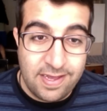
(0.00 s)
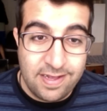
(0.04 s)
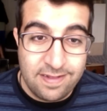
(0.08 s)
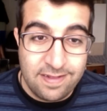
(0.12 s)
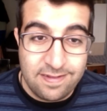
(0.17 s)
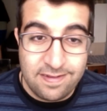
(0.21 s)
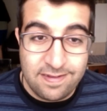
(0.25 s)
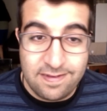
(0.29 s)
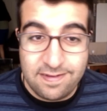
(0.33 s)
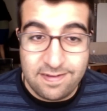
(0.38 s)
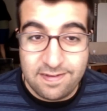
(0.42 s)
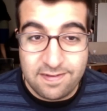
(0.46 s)
and
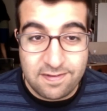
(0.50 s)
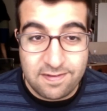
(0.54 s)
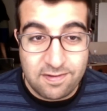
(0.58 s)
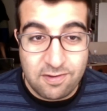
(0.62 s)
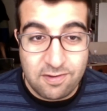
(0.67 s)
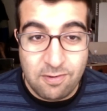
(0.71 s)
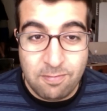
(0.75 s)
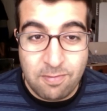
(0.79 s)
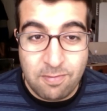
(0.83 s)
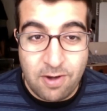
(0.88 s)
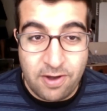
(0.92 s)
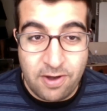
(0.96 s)
then just
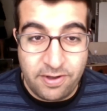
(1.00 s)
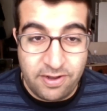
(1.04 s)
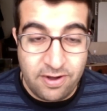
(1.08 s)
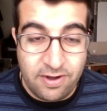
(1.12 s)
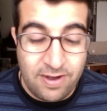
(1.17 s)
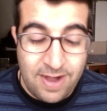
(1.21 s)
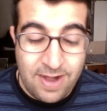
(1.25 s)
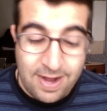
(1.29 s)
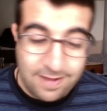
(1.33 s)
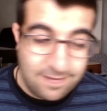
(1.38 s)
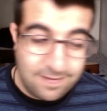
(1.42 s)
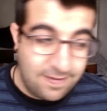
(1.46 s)
go party your
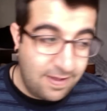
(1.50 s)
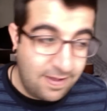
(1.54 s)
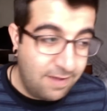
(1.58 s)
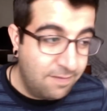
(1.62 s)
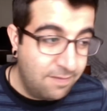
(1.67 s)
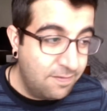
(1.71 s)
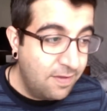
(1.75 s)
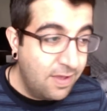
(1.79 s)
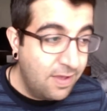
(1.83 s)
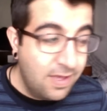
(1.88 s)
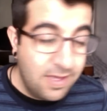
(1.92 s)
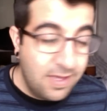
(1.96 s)
ass off
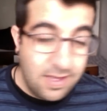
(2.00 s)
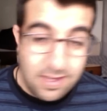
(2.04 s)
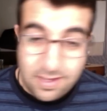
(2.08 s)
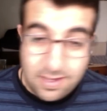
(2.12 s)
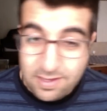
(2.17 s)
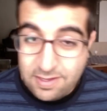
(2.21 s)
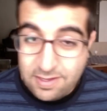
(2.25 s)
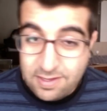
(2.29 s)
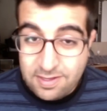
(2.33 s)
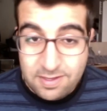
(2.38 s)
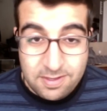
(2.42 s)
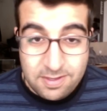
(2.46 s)

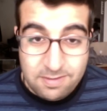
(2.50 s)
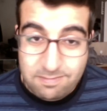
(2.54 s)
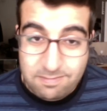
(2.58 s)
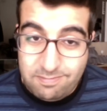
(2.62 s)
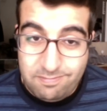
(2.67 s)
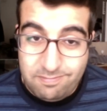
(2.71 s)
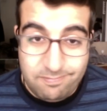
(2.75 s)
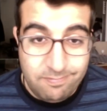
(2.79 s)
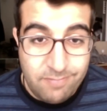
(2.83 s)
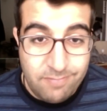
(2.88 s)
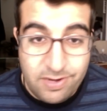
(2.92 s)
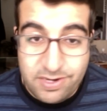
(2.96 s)

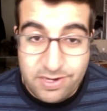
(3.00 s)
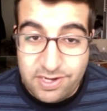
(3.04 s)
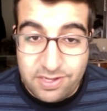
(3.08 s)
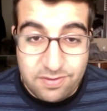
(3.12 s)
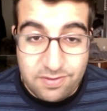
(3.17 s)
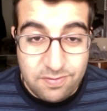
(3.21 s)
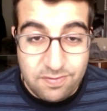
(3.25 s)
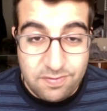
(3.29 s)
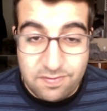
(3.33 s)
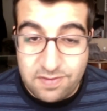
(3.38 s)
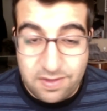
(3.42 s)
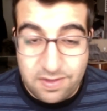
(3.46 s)
Monday,
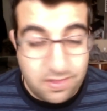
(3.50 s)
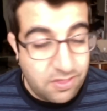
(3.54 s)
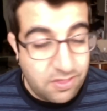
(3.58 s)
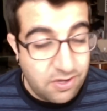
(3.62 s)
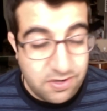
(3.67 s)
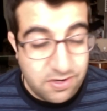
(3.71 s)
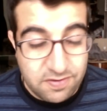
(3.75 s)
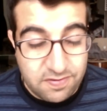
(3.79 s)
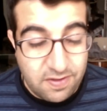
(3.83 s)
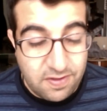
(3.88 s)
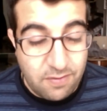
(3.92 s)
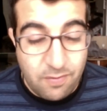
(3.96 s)
Tuesday,
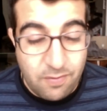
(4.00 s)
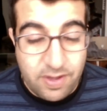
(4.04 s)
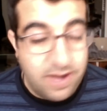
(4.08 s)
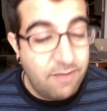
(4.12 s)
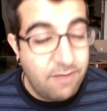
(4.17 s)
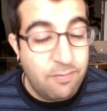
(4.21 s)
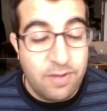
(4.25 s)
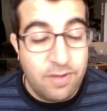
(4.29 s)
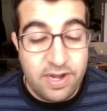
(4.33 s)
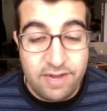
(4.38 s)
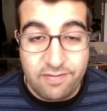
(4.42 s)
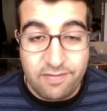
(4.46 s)
Thursday,
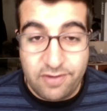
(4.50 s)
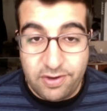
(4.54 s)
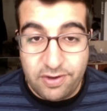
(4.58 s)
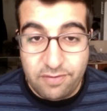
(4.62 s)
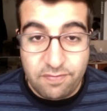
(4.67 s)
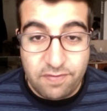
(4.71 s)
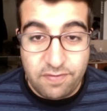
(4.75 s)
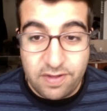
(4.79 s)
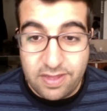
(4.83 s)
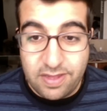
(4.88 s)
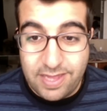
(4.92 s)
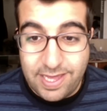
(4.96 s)
whenever you
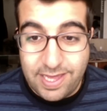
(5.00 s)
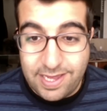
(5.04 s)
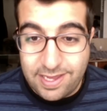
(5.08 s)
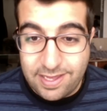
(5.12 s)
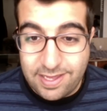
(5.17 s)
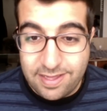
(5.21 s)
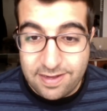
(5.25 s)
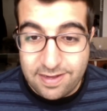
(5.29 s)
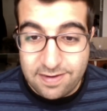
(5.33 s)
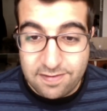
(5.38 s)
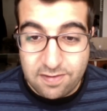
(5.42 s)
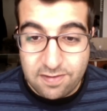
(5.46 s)
feel like it.
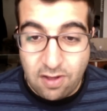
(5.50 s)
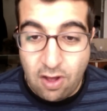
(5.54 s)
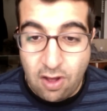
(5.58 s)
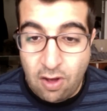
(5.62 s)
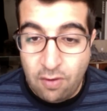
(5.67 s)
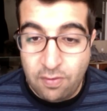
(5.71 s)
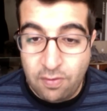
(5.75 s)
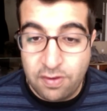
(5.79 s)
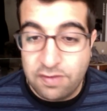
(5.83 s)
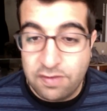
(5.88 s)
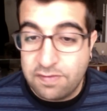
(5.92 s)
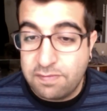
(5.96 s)
There's
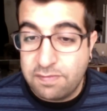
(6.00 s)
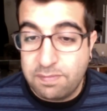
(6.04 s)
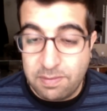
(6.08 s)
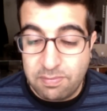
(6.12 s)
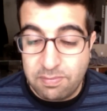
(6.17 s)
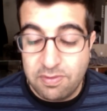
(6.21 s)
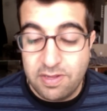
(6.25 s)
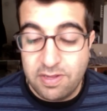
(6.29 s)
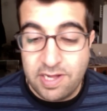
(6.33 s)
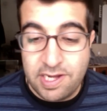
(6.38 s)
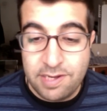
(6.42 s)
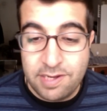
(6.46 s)
always
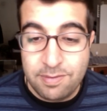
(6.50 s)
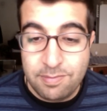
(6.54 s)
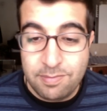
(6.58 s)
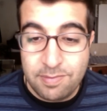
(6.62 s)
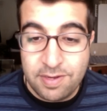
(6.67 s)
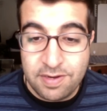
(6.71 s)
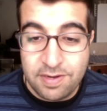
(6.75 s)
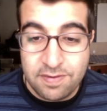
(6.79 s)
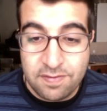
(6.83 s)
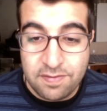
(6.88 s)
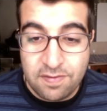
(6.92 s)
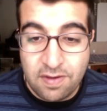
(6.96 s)
people out.
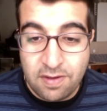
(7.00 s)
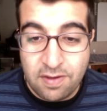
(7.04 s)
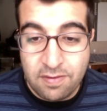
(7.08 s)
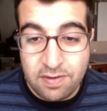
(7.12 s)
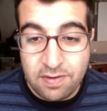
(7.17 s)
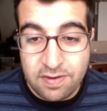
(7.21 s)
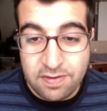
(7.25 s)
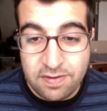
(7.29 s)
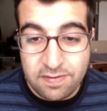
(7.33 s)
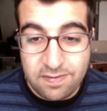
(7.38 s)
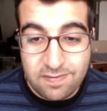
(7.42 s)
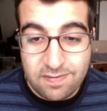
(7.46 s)
There's
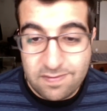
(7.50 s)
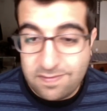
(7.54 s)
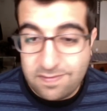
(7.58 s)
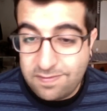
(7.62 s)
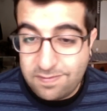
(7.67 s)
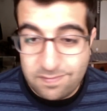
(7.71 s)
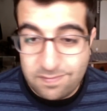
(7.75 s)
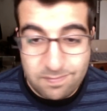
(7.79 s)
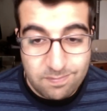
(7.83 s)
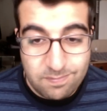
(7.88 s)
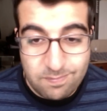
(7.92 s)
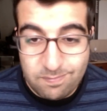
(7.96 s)

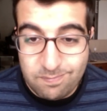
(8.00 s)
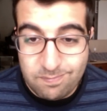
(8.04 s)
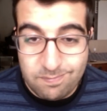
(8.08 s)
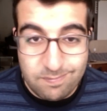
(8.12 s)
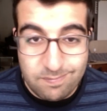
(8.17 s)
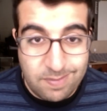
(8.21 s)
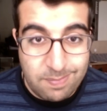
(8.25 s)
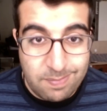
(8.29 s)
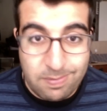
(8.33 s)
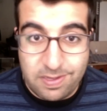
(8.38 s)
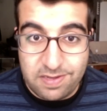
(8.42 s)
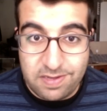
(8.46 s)
always
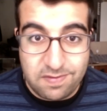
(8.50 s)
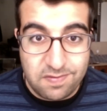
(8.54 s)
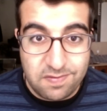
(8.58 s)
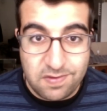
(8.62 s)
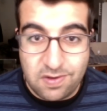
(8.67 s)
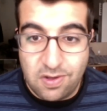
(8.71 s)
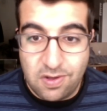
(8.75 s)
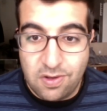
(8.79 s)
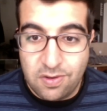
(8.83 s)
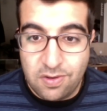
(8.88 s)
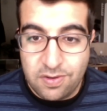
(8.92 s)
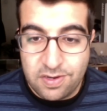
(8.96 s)
a place to
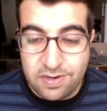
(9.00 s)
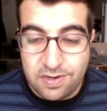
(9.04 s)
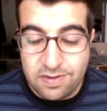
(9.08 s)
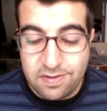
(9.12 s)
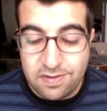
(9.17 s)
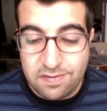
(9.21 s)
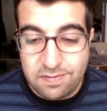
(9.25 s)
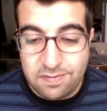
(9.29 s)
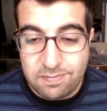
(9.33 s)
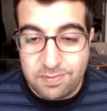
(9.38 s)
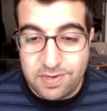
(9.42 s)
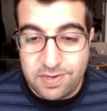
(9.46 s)
go.
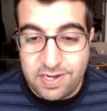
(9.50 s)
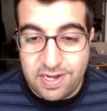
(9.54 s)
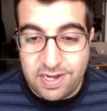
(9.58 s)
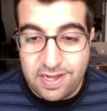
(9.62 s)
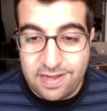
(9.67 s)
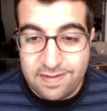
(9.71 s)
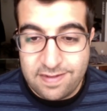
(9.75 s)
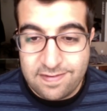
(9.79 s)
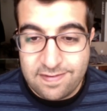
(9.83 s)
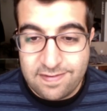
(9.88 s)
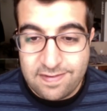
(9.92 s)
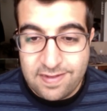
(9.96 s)
It's pretty
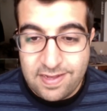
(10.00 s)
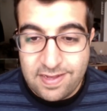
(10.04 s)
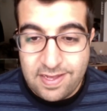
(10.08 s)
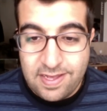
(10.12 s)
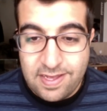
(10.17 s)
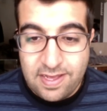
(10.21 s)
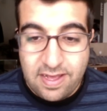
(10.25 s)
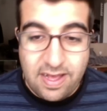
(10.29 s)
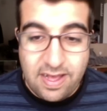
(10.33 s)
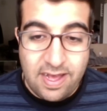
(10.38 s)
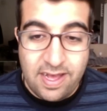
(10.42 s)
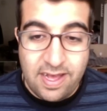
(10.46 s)
nice.
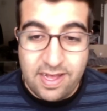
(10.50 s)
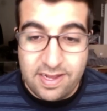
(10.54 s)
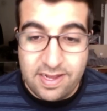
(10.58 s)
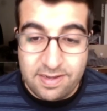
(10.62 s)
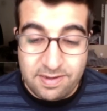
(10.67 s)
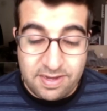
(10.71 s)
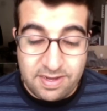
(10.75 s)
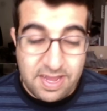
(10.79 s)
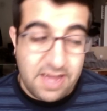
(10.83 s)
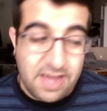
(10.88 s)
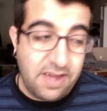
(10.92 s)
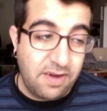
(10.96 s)
And
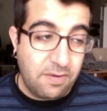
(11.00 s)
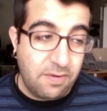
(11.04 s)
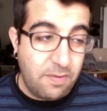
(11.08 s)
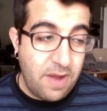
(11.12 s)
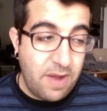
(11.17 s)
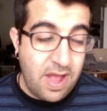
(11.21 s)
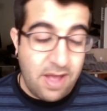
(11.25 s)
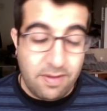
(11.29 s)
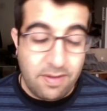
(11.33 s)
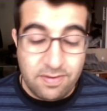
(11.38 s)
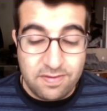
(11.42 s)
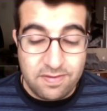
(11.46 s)
getting
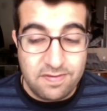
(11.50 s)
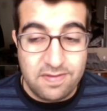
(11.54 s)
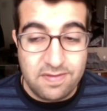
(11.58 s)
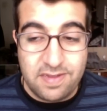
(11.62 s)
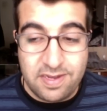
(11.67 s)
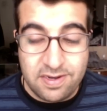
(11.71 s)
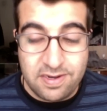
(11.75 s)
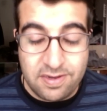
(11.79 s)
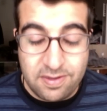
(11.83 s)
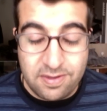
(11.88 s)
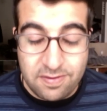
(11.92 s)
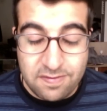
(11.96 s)
around,
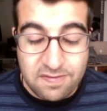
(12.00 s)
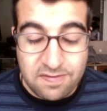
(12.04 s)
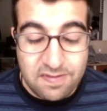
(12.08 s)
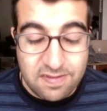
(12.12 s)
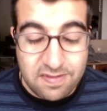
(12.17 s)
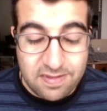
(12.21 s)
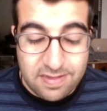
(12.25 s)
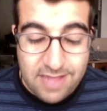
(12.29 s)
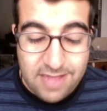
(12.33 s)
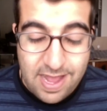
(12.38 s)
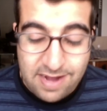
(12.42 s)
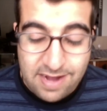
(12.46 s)
using
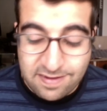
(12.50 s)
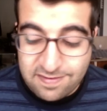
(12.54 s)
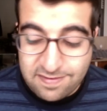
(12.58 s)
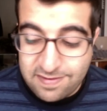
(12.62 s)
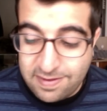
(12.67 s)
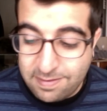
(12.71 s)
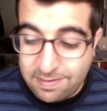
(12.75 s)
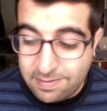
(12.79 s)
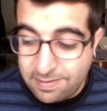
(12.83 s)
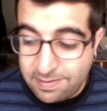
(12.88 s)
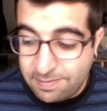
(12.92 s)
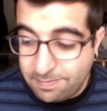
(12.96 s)
taxi
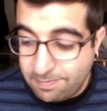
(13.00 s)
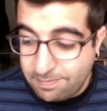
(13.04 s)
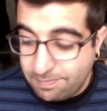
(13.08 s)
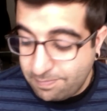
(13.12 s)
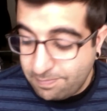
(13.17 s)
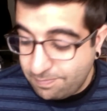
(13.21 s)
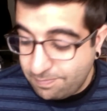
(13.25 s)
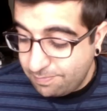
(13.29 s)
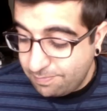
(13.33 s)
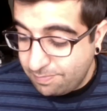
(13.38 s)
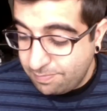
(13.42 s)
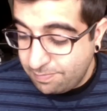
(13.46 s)
and
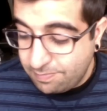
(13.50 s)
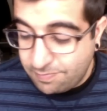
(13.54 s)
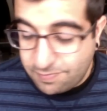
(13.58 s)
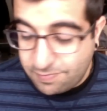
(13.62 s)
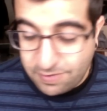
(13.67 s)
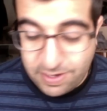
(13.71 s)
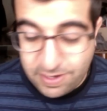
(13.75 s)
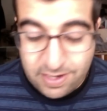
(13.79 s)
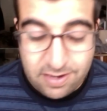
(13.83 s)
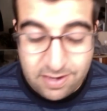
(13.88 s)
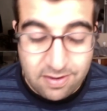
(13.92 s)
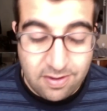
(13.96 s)

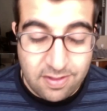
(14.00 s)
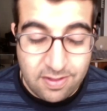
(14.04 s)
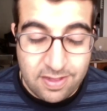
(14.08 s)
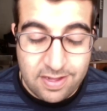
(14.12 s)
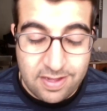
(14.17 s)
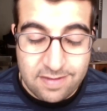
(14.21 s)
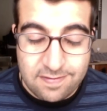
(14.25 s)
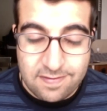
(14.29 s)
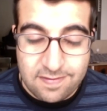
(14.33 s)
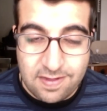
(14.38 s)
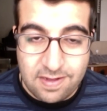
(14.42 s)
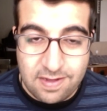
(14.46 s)
train and all
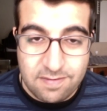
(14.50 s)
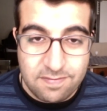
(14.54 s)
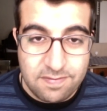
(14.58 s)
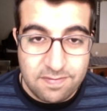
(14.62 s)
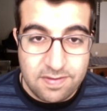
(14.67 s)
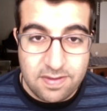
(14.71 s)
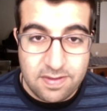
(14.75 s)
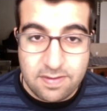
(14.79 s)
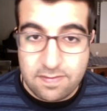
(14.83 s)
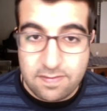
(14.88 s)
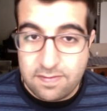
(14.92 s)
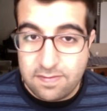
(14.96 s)
that stuff,
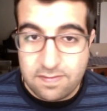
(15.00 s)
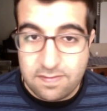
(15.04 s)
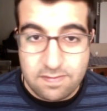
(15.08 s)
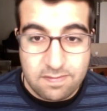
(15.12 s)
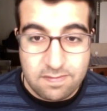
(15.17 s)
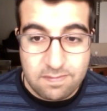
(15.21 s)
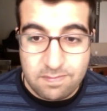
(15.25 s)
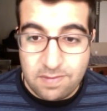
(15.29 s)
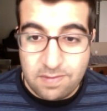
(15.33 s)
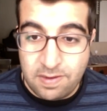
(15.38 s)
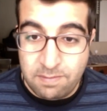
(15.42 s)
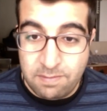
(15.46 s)
it's just,
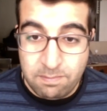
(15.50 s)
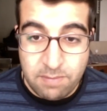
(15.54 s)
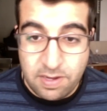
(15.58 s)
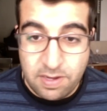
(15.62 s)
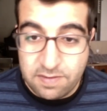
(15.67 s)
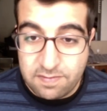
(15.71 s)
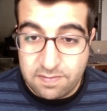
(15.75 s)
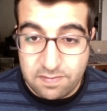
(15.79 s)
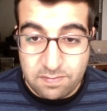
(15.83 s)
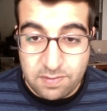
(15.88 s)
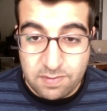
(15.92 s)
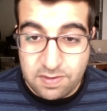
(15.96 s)
and
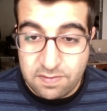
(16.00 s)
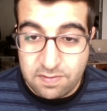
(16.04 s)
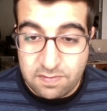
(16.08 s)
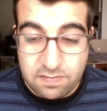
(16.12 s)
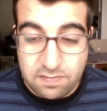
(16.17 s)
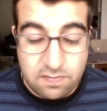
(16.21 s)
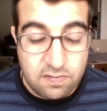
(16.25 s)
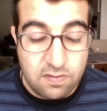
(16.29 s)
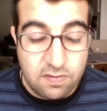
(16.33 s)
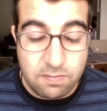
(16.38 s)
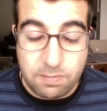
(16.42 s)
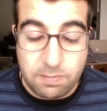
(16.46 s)
bus as well,
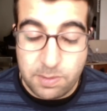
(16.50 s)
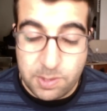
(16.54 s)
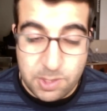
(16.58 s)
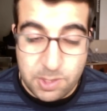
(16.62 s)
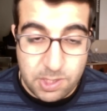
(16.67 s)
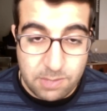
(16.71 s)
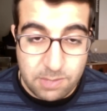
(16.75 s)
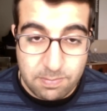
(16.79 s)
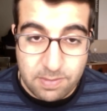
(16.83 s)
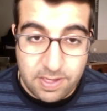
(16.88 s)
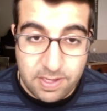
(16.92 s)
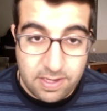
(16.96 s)
super
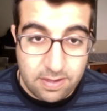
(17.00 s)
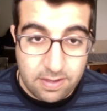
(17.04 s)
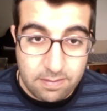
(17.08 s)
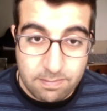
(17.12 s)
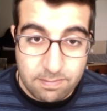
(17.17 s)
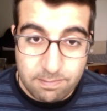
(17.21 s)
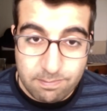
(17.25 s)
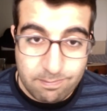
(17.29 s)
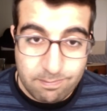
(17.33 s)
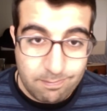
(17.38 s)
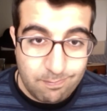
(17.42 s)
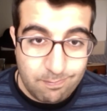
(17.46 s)
cheap, like
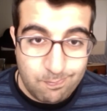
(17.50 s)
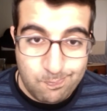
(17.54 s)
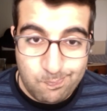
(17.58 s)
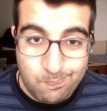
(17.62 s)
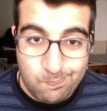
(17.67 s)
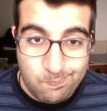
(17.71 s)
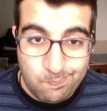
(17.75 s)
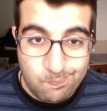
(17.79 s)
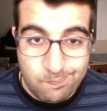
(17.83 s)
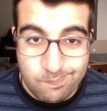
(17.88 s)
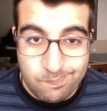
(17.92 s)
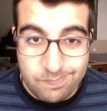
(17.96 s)

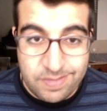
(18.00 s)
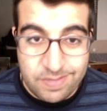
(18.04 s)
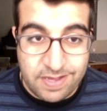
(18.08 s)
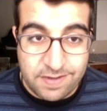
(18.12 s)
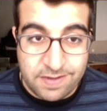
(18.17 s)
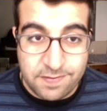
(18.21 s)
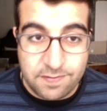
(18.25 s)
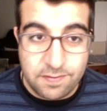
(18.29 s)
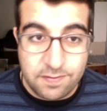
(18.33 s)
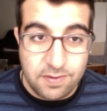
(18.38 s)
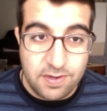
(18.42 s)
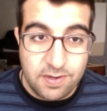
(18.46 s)

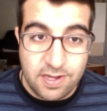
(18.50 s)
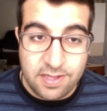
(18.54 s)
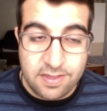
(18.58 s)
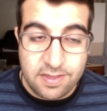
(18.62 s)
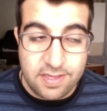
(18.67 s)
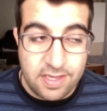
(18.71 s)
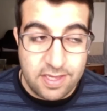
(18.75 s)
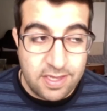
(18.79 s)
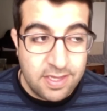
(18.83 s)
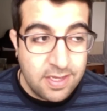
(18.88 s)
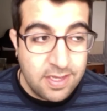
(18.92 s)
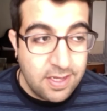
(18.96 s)
next to
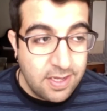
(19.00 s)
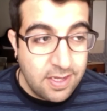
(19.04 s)
nothing.